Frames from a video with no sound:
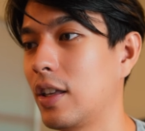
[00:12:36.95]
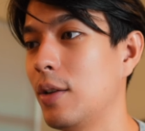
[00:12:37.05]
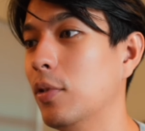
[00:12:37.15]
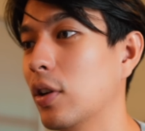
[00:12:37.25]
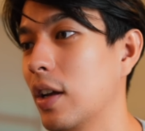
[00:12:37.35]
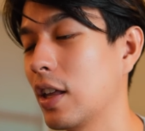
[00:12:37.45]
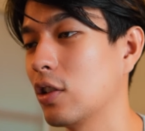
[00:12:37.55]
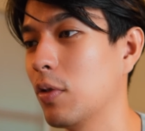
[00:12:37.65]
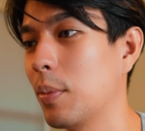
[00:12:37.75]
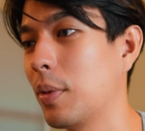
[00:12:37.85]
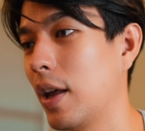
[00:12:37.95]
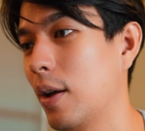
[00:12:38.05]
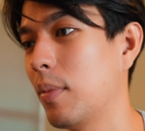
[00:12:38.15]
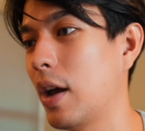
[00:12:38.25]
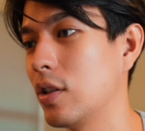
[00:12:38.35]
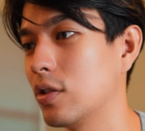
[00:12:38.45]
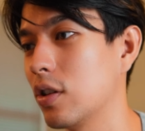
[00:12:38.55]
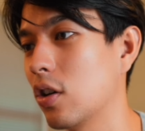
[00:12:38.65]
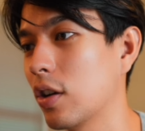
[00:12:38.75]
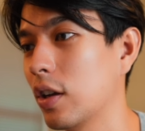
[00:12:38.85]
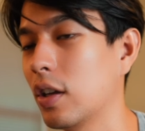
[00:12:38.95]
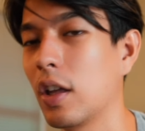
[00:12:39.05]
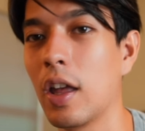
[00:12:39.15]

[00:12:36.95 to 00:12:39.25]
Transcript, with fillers: keep looking at the webcam as you're talking